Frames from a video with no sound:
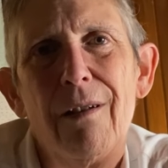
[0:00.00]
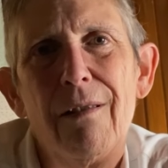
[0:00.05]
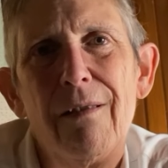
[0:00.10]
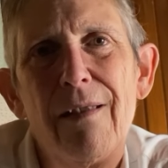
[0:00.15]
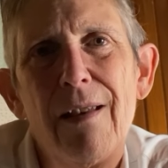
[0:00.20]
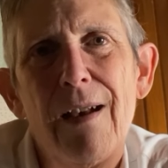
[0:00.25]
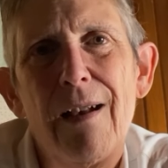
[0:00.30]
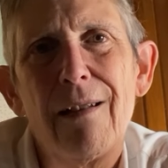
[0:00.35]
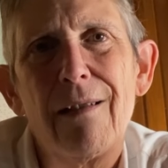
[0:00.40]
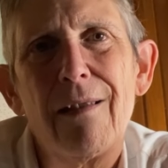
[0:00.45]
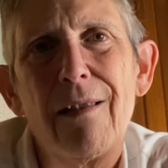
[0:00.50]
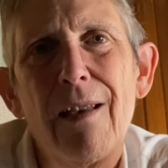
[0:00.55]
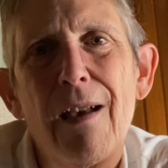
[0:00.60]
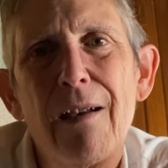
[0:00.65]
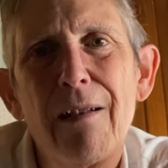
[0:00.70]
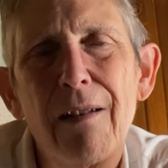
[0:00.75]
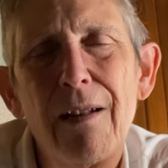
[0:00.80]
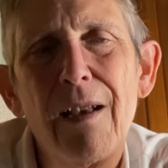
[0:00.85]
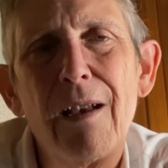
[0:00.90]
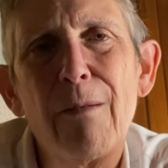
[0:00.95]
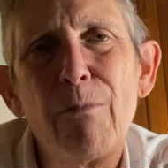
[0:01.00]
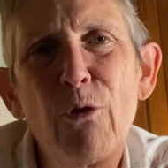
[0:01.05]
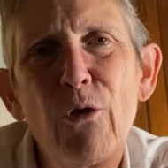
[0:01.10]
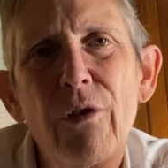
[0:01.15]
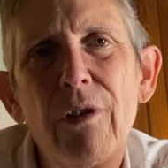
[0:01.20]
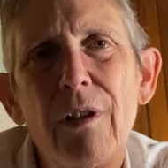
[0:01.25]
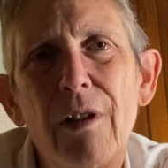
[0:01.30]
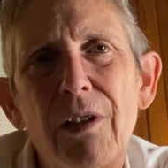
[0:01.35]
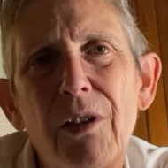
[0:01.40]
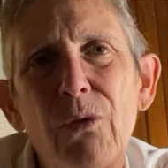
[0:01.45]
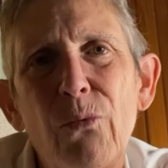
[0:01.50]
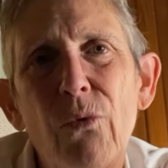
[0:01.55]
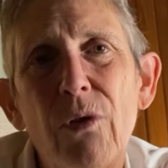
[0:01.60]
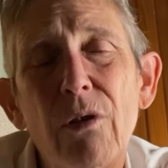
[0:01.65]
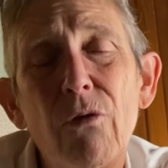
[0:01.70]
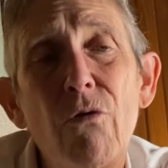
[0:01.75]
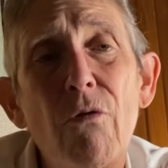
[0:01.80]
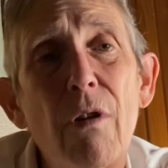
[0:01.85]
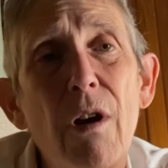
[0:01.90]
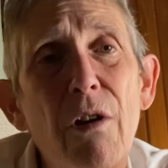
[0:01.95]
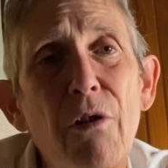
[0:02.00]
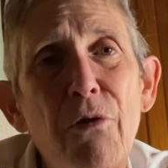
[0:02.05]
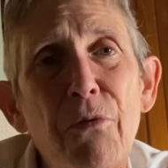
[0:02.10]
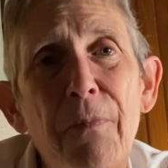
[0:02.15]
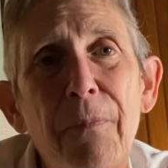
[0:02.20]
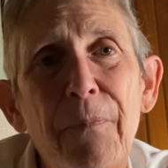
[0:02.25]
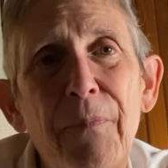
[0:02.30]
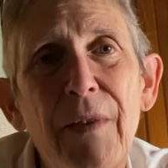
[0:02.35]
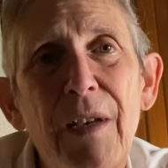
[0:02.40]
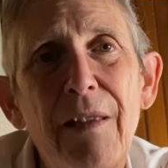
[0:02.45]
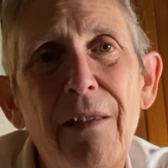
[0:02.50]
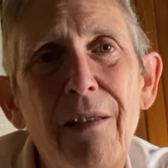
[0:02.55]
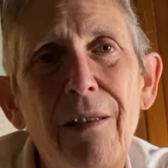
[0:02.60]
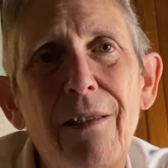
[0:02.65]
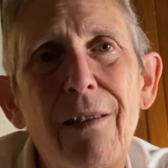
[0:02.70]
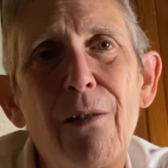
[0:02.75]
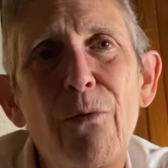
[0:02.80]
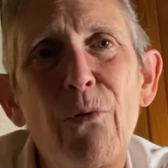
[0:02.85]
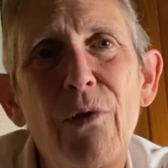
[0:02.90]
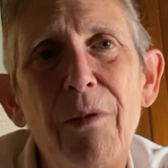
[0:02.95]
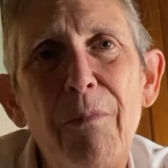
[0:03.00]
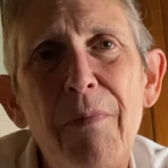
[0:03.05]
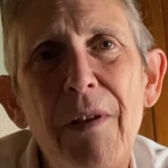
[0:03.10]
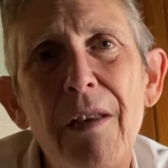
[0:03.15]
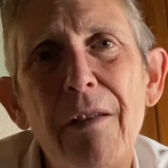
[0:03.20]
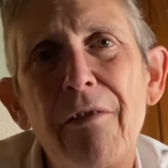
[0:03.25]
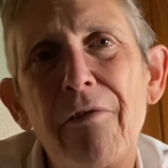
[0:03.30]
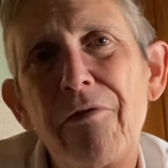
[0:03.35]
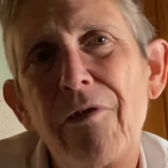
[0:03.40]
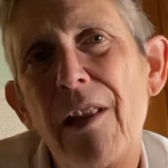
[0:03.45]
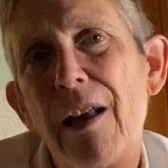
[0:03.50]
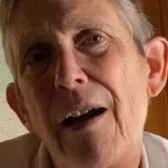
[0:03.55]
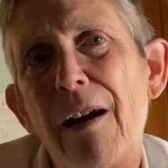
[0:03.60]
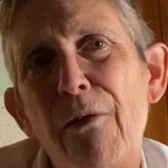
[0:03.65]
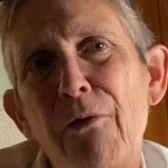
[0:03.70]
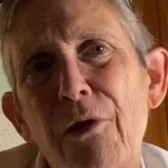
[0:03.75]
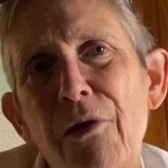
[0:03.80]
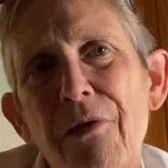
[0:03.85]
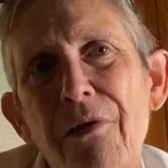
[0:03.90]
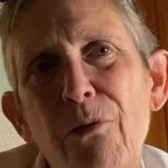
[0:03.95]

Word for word: that that amaryllis will grow and that there will be a flower.